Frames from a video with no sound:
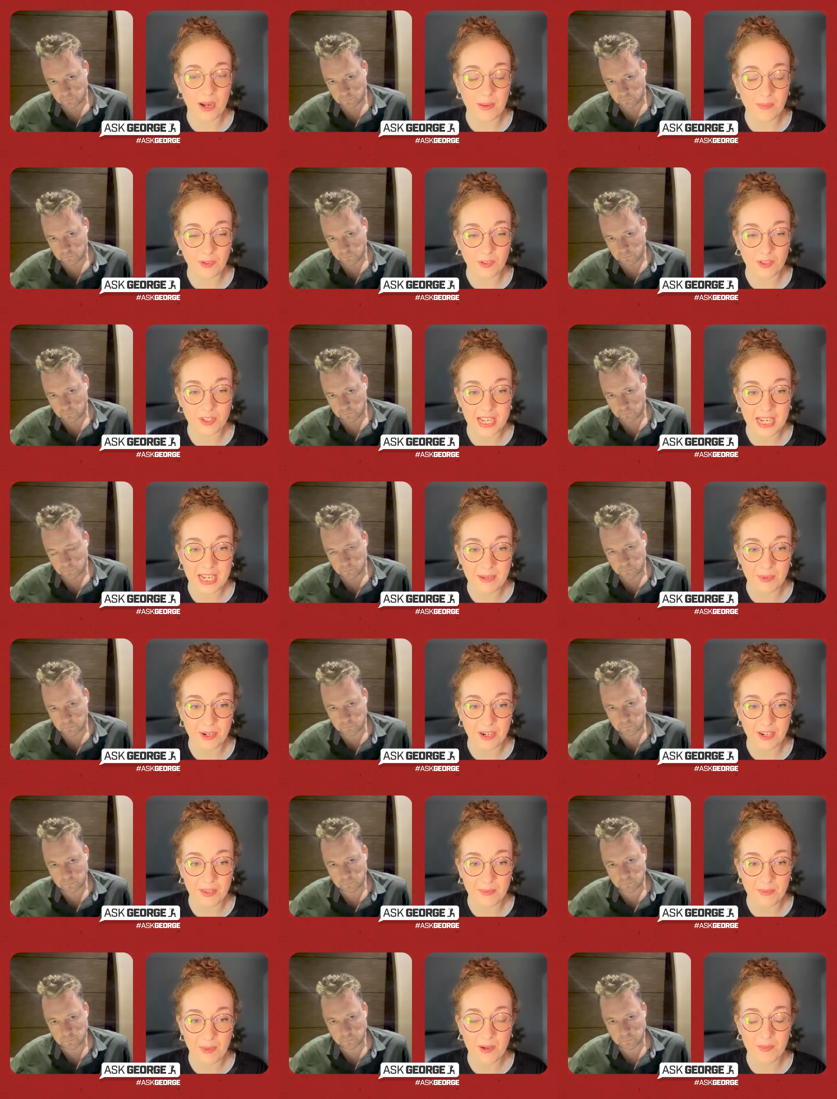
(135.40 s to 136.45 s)
Speaker 1: white ball team, but
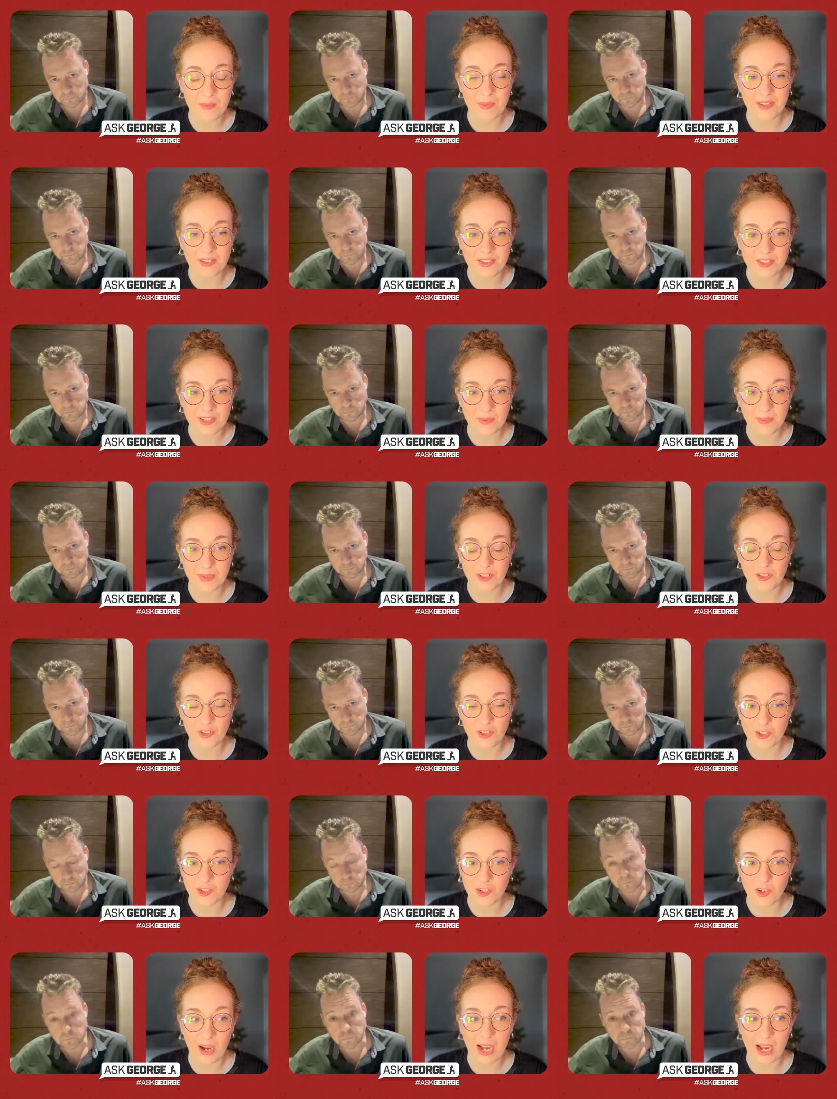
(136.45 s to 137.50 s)
at the moment something's
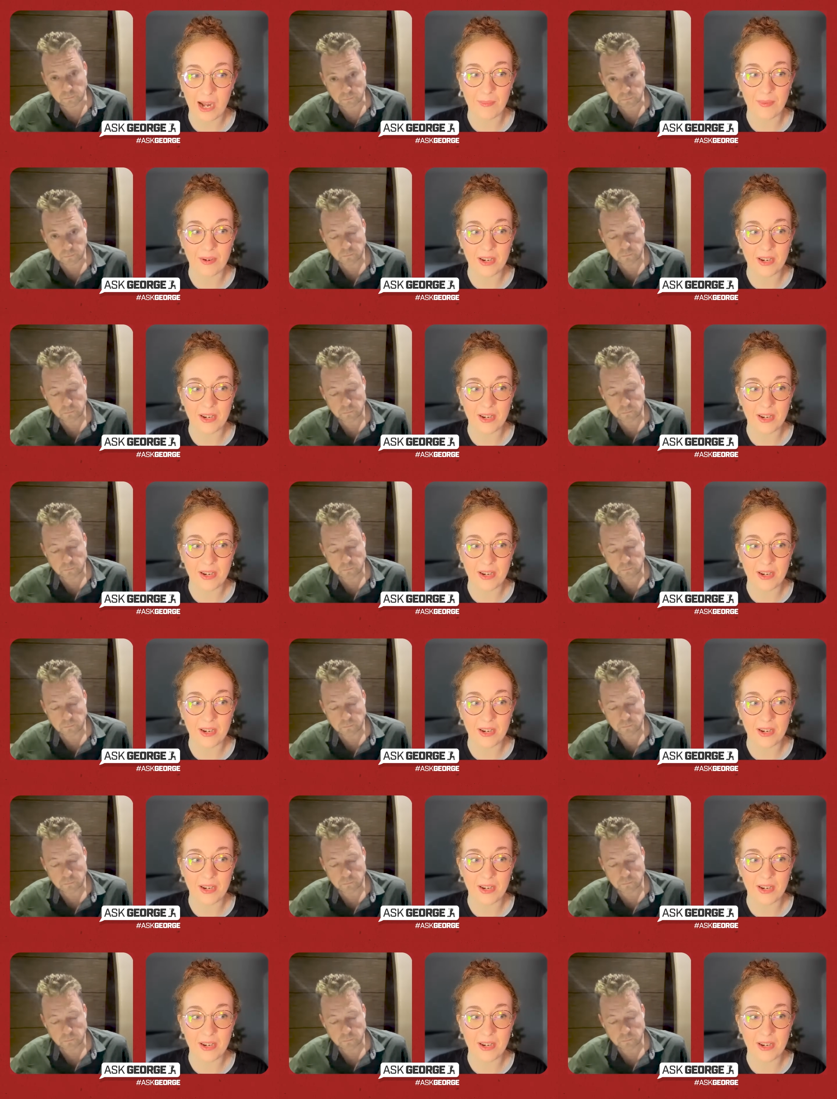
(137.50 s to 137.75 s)
just not mm.